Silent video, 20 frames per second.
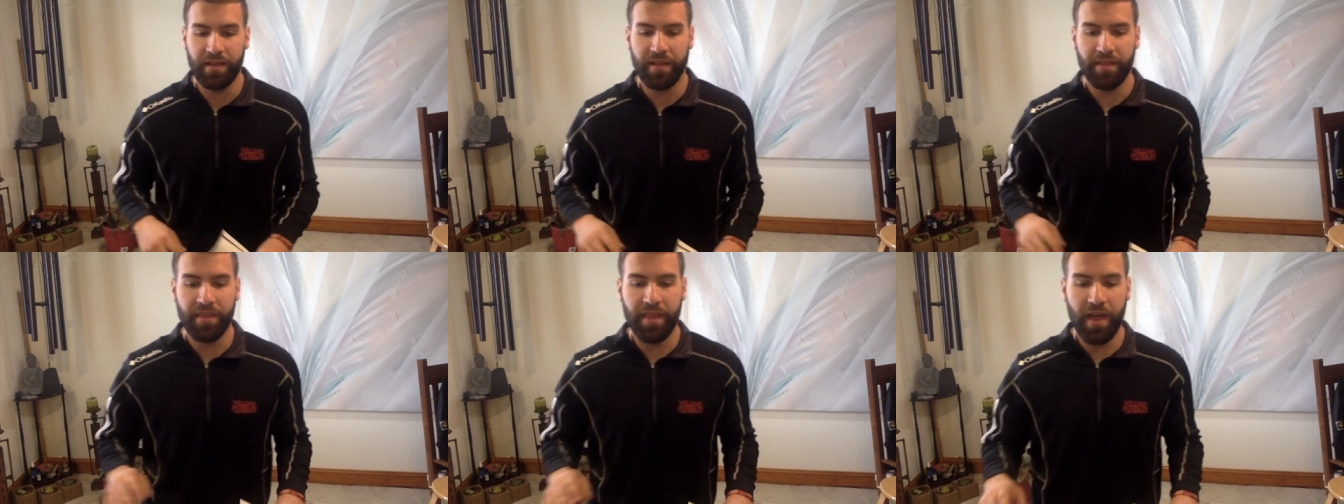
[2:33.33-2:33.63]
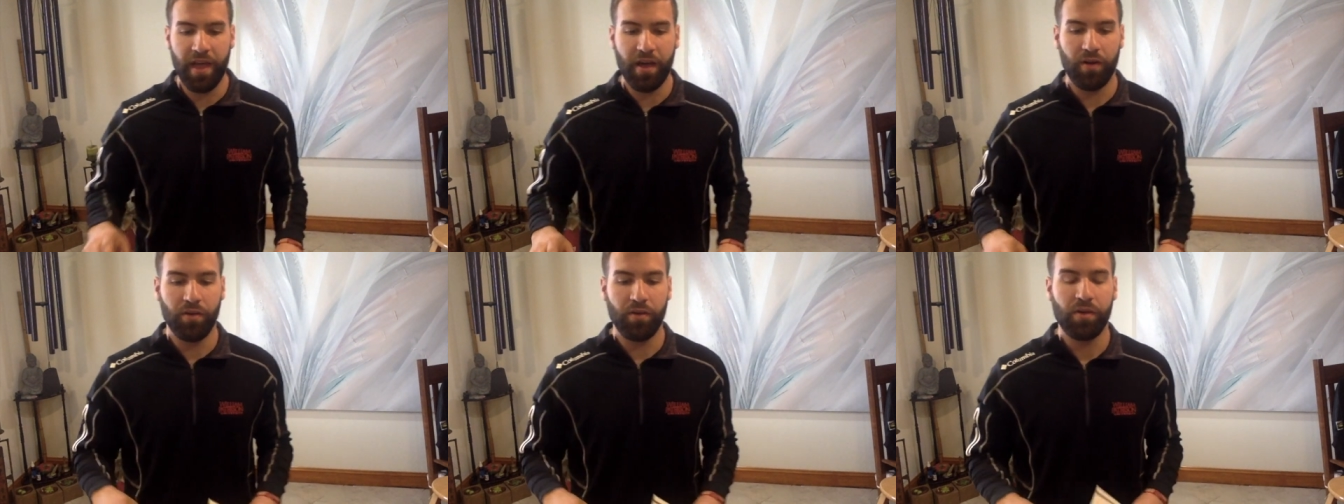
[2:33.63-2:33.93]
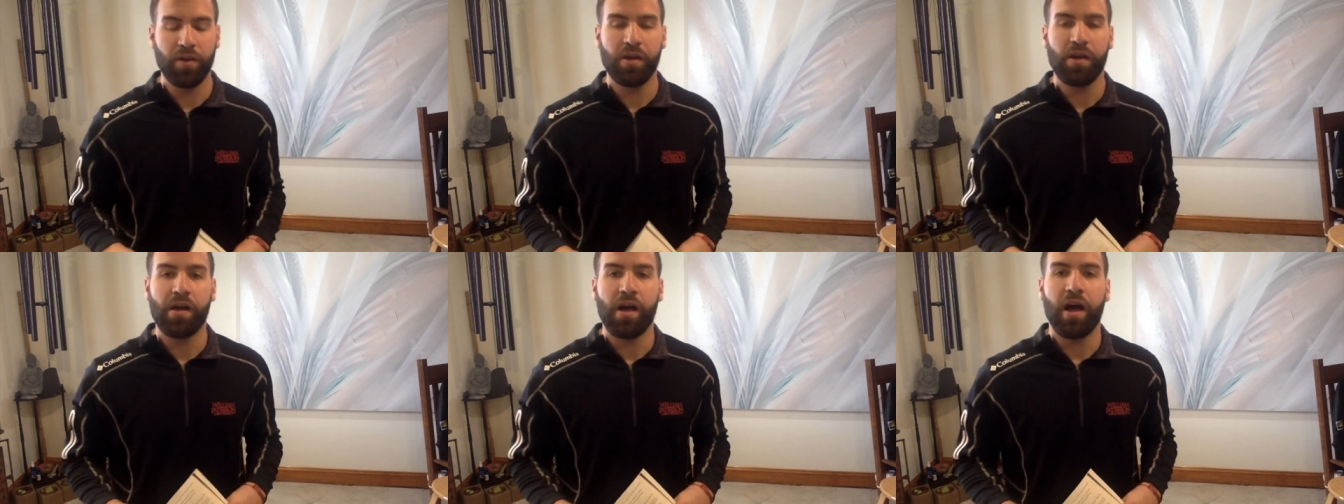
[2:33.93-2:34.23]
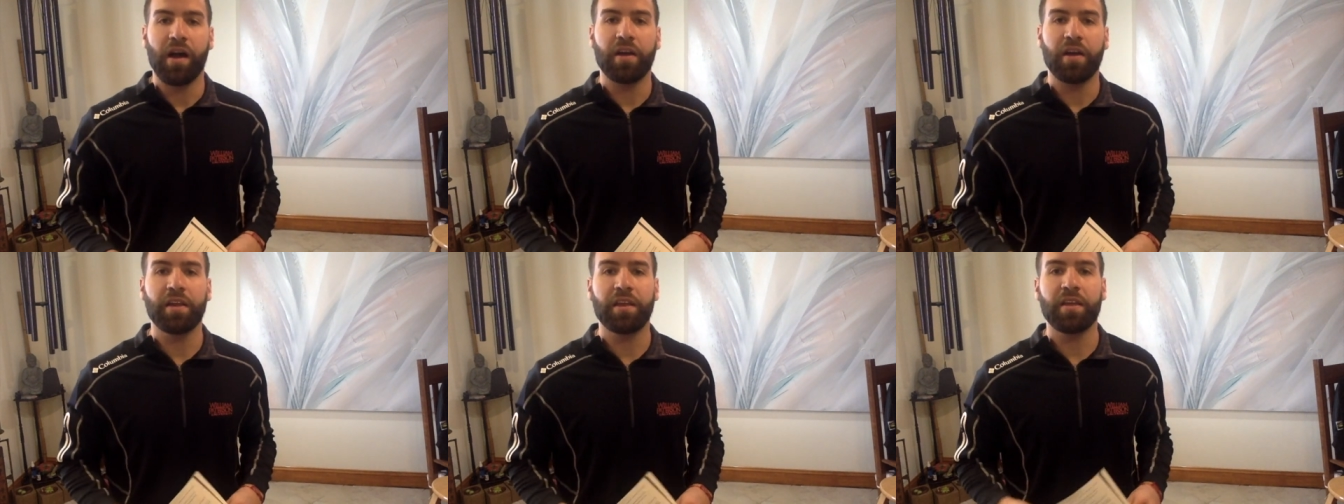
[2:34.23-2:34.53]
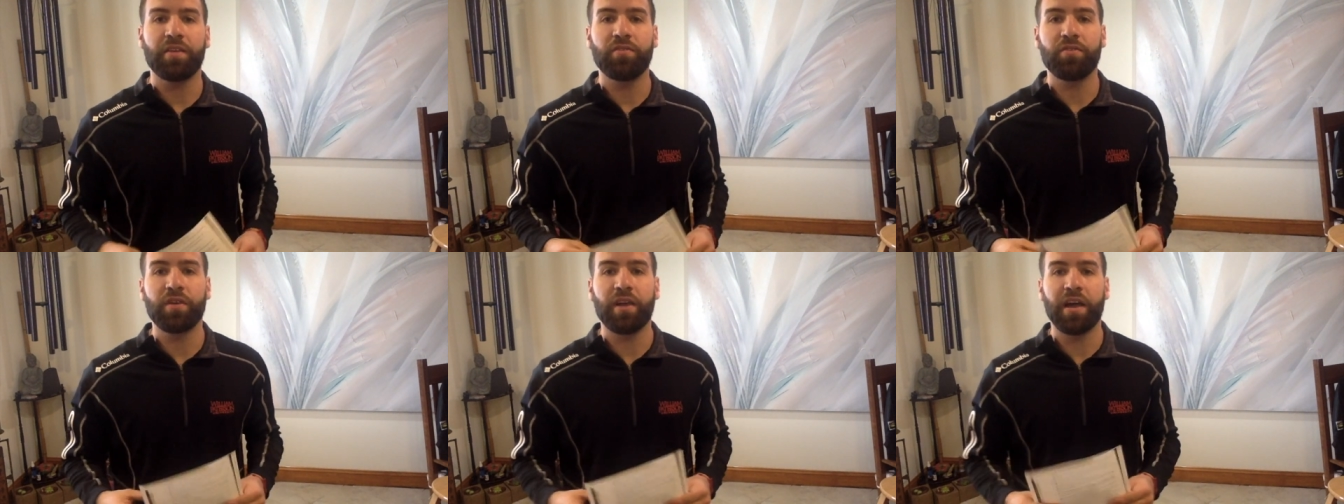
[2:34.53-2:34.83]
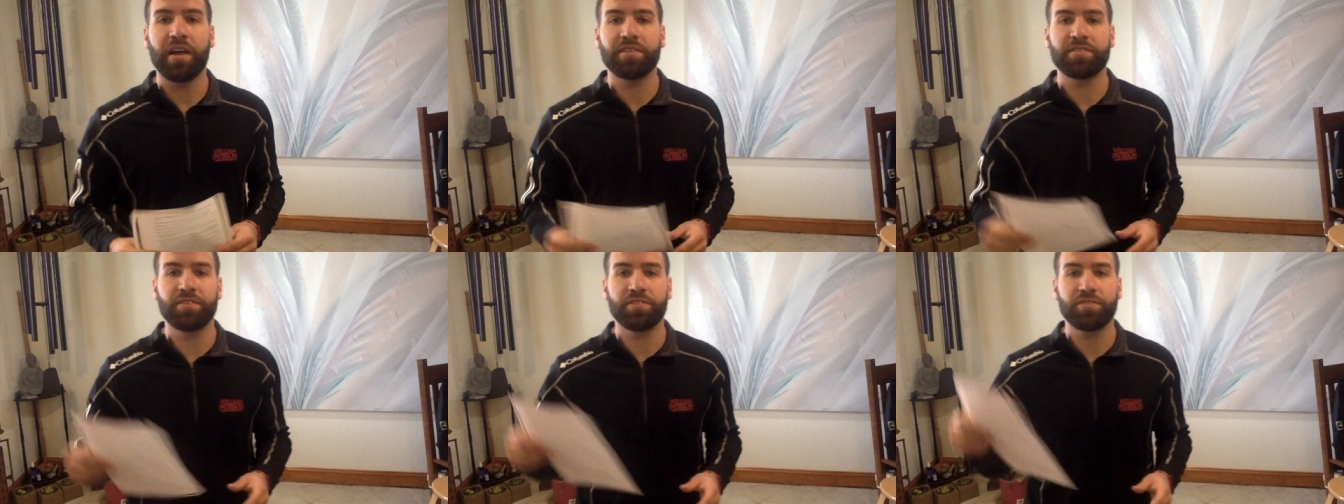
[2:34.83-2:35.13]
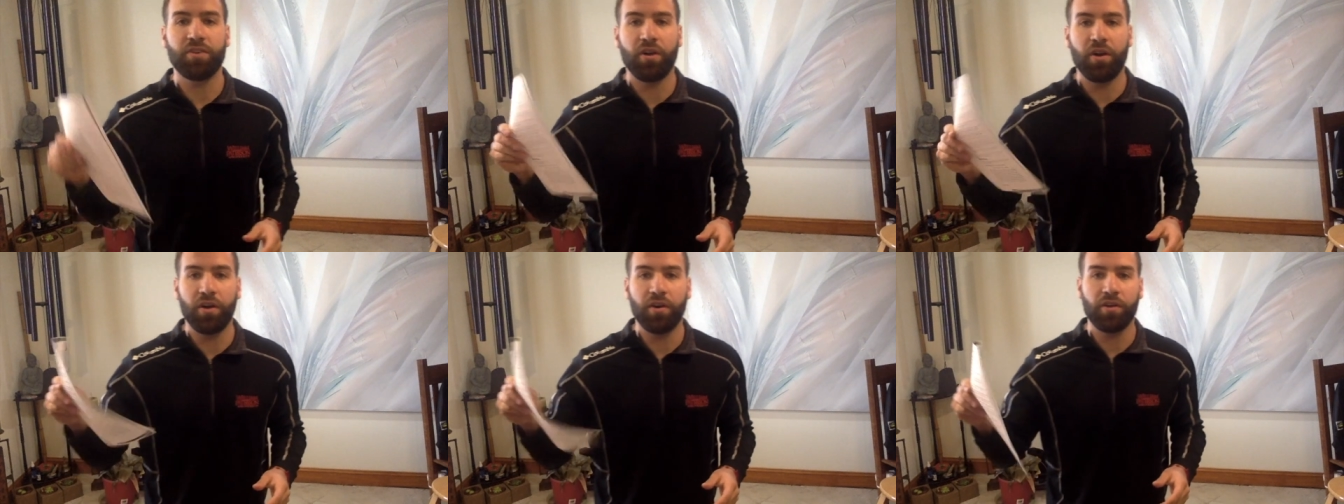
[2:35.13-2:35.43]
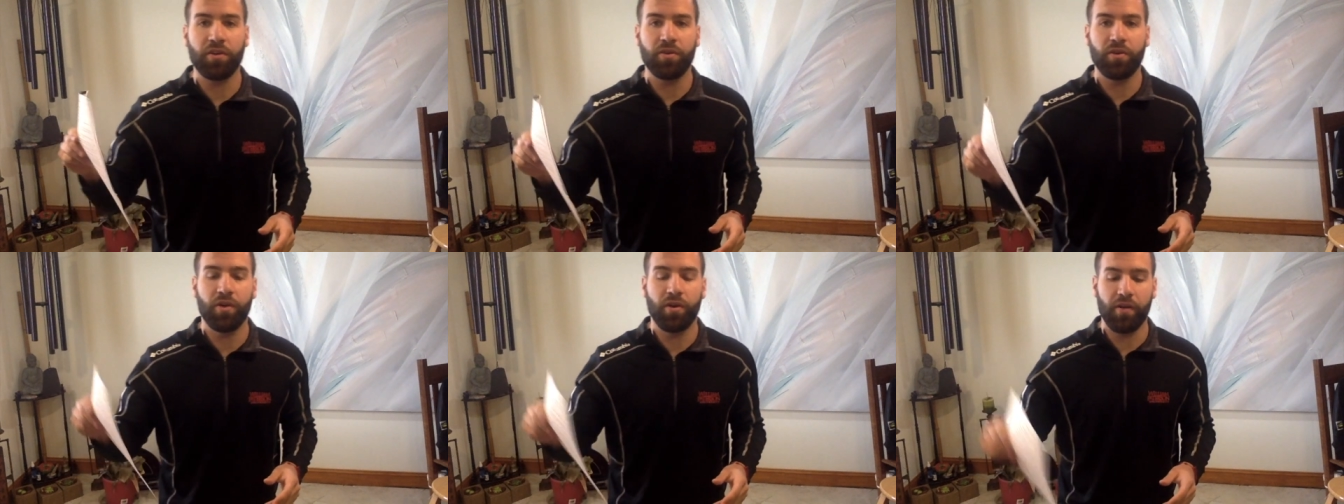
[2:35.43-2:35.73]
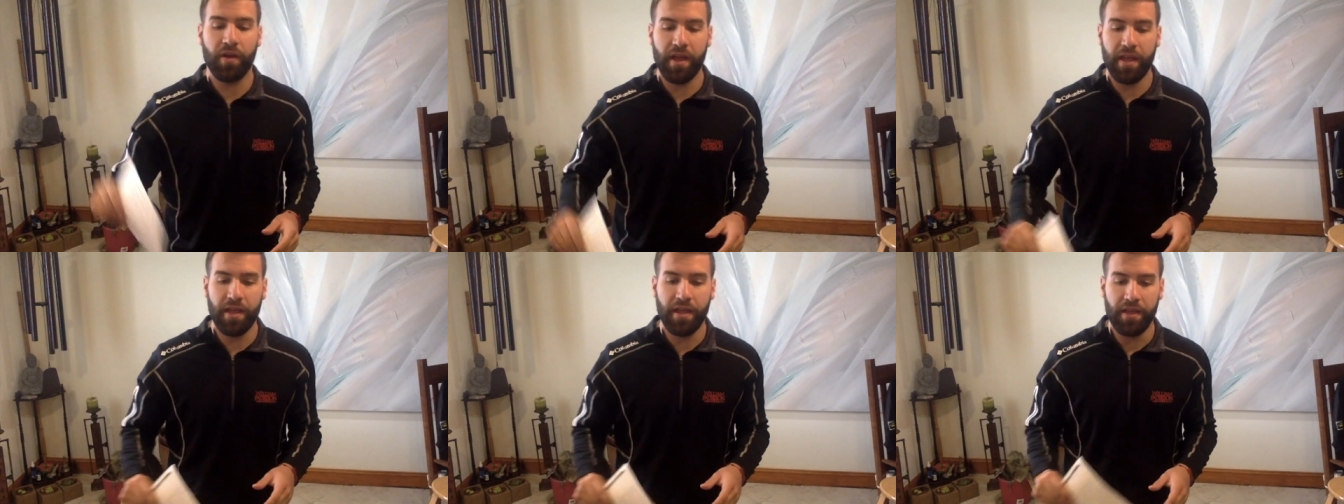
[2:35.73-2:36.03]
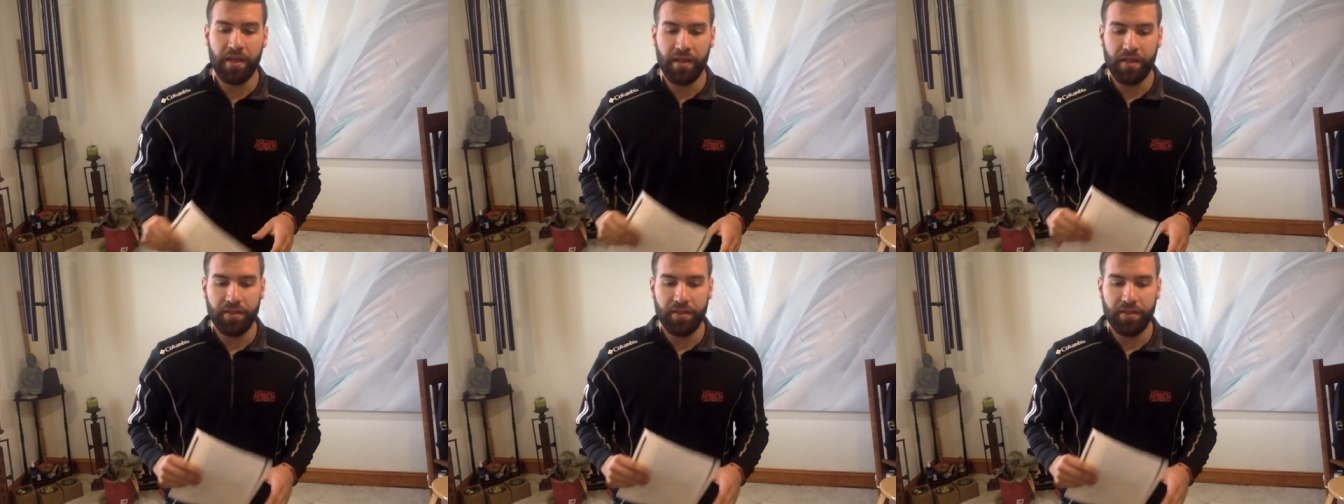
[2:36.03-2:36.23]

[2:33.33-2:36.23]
Now, I'm going to give you guys this article, alright?